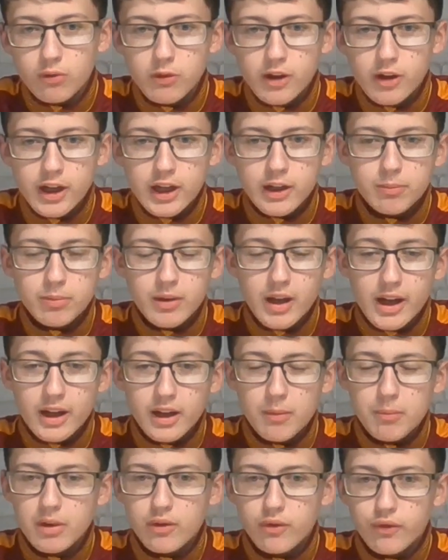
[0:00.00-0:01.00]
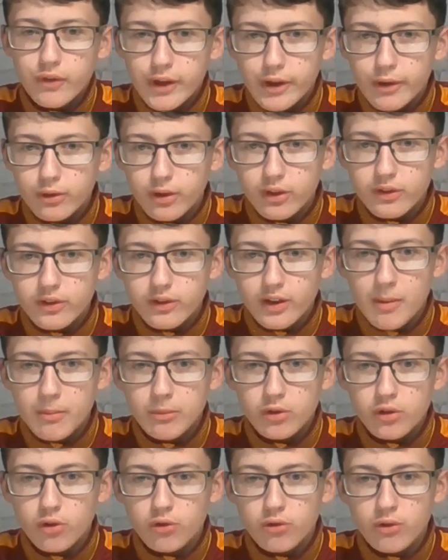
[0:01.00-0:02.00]
playing in midfield at times to
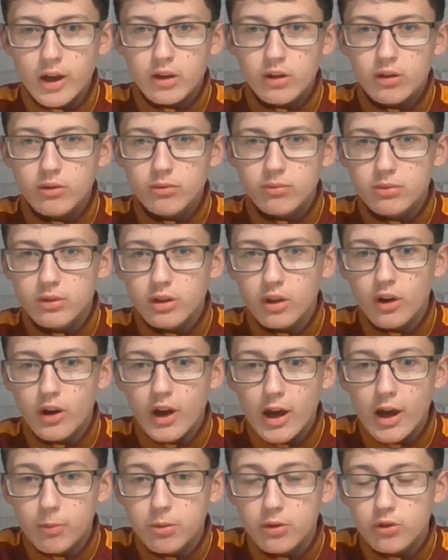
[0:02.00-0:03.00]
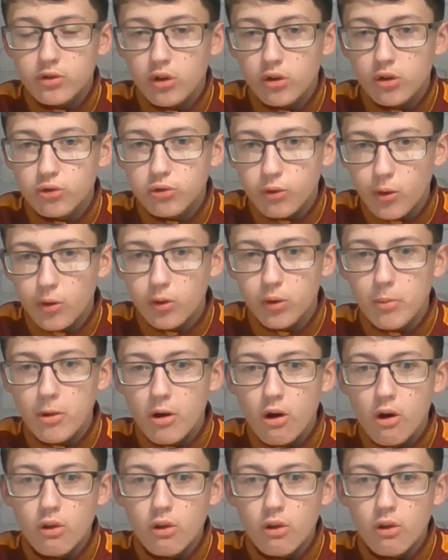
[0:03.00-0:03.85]
try and, you know, help us control the ball.